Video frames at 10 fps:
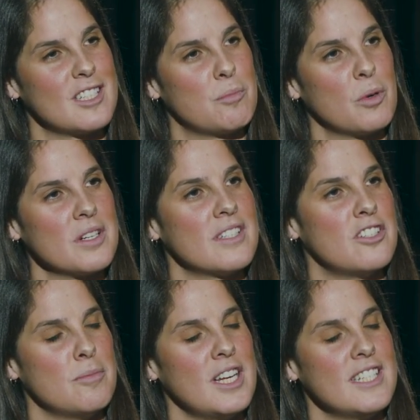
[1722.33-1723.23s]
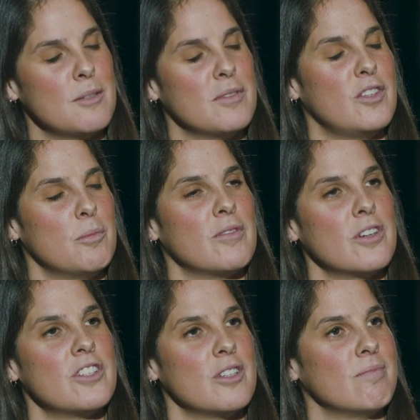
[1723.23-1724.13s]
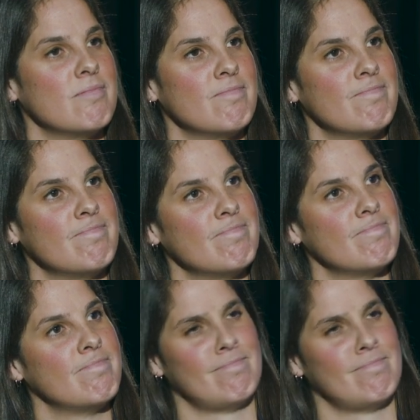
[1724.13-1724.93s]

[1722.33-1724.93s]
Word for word: "Sport is a gymnasium of human virtue." Mm.